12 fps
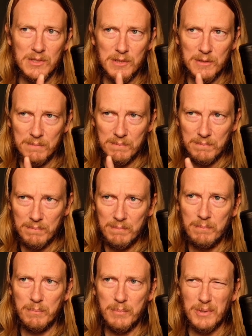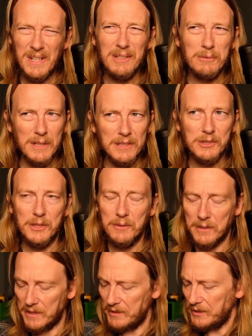to break
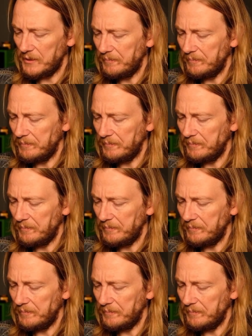RetroArch.